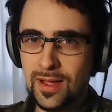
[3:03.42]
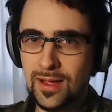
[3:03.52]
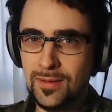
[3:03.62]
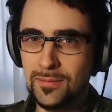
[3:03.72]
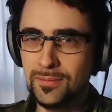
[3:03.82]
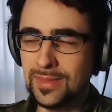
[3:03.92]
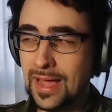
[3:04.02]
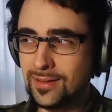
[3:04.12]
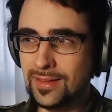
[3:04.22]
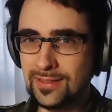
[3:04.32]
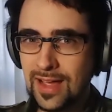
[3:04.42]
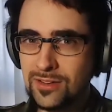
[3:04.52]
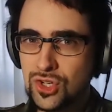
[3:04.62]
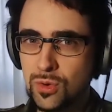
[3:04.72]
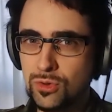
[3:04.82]

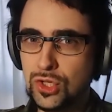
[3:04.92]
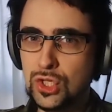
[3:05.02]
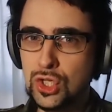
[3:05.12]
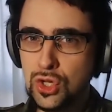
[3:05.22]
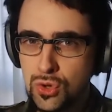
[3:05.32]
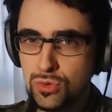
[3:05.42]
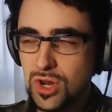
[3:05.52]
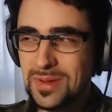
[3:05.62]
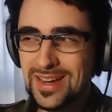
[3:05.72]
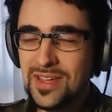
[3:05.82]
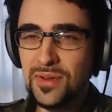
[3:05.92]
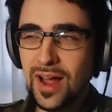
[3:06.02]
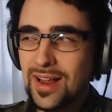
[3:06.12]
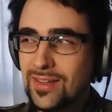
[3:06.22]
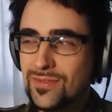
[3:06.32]
That show is huge. I mean,
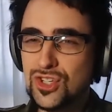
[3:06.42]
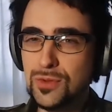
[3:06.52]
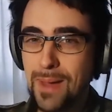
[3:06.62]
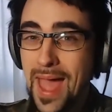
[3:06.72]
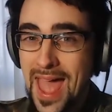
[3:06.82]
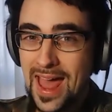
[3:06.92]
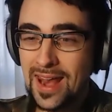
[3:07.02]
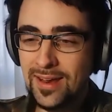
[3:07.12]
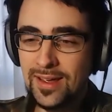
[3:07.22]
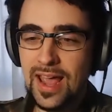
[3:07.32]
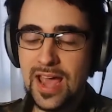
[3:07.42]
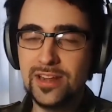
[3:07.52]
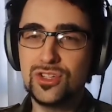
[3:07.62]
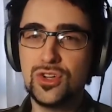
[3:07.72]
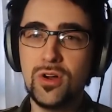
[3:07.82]
even I live in Japan, and
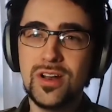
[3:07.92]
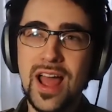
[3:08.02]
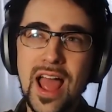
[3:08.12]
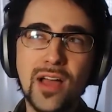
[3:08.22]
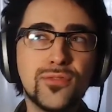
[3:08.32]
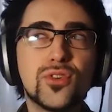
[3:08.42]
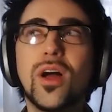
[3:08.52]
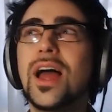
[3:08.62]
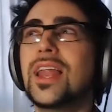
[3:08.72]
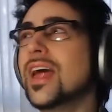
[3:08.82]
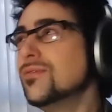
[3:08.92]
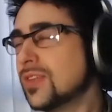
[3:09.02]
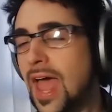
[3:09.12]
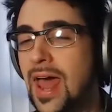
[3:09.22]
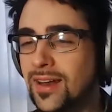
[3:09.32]
it started after I
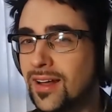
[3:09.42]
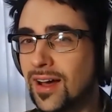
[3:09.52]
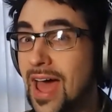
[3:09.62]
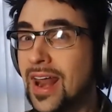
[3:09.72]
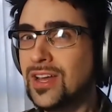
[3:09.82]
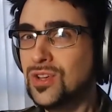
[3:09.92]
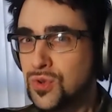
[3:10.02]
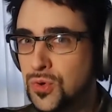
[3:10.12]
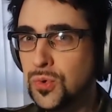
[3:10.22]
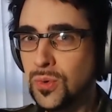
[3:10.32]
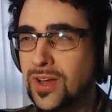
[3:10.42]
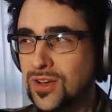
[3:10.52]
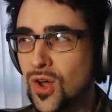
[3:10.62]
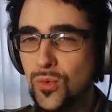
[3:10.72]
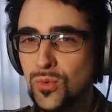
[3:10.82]
left Canada, and I
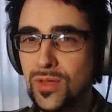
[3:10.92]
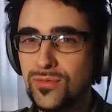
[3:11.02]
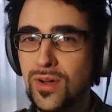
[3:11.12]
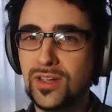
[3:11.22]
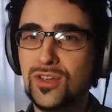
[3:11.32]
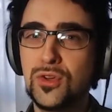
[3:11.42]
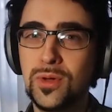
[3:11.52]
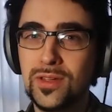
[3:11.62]
know who the fuck Q